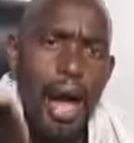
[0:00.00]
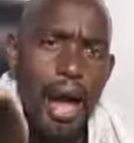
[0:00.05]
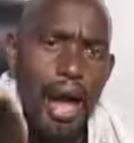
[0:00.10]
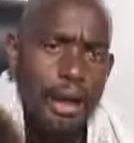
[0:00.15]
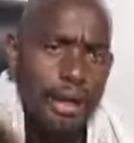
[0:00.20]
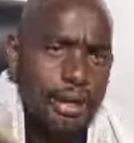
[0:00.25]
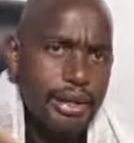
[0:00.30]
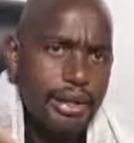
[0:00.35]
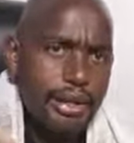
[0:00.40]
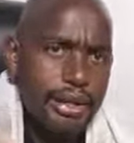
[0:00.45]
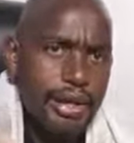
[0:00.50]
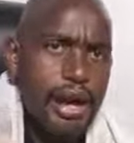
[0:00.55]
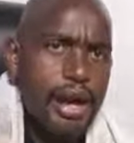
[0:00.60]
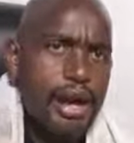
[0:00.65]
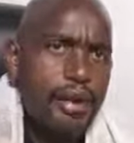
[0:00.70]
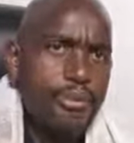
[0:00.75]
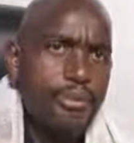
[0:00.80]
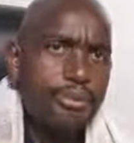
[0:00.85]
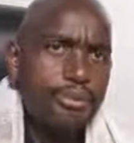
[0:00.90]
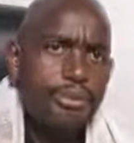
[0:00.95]
I
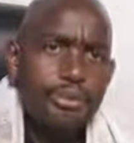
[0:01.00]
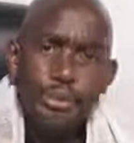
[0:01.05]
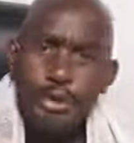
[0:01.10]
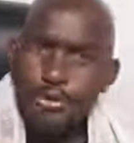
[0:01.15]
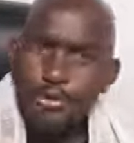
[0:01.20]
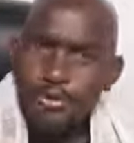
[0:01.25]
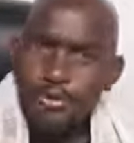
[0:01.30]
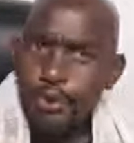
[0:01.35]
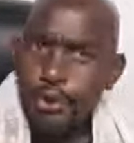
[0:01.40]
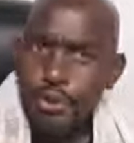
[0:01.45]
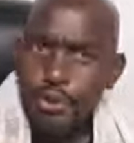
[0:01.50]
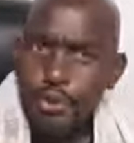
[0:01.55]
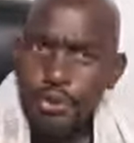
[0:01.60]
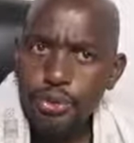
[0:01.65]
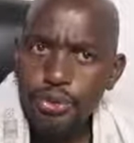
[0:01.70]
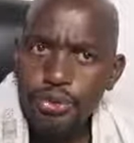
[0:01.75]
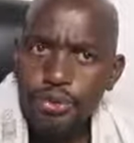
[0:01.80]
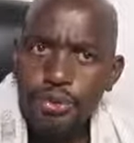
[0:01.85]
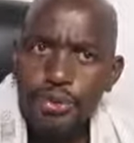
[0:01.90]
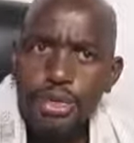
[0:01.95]
come before
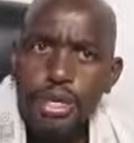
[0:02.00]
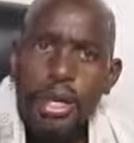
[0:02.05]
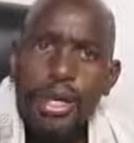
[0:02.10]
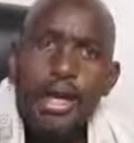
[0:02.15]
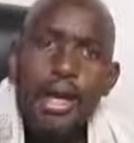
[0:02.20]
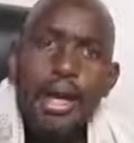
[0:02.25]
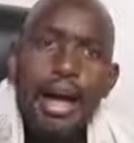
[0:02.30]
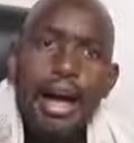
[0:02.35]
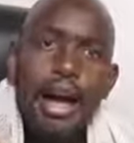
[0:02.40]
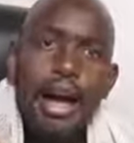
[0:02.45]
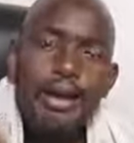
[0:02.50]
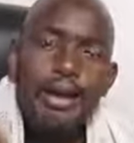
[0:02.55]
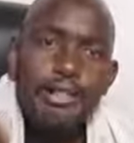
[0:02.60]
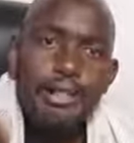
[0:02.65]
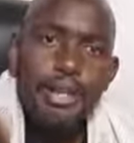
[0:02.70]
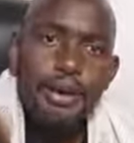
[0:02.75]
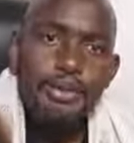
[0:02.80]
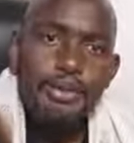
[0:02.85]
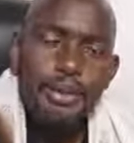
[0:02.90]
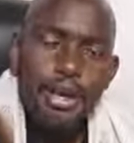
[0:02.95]
you
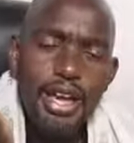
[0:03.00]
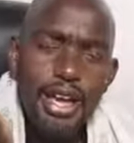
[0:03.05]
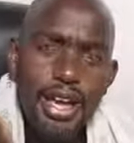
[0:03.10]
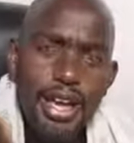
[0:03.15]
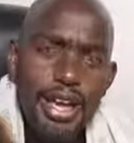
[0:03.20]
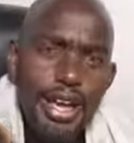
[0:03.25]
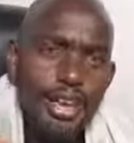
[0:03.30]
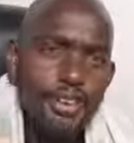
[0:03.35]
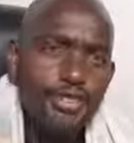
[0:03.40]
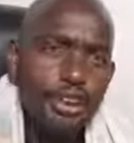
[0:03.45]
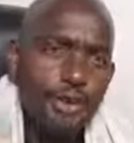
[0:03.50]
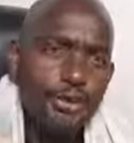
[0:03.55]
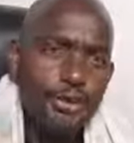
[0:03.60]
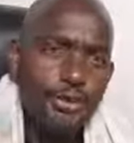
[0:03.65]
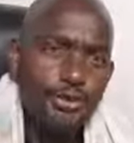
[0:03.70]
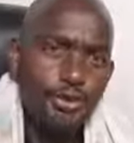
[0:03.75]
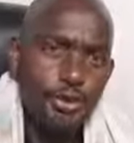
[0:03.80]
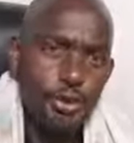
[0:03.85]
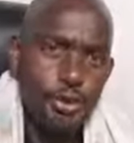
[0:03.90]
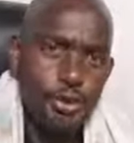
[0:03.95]
as I'm ever
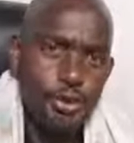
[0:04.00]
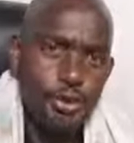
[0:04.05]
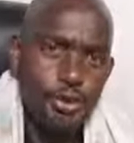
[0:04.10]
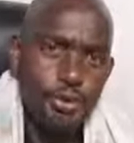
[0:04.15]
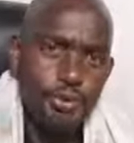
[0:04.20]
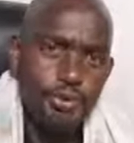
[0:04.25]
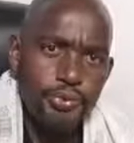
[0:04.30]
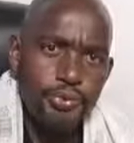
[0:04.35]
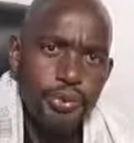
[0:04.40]
before you.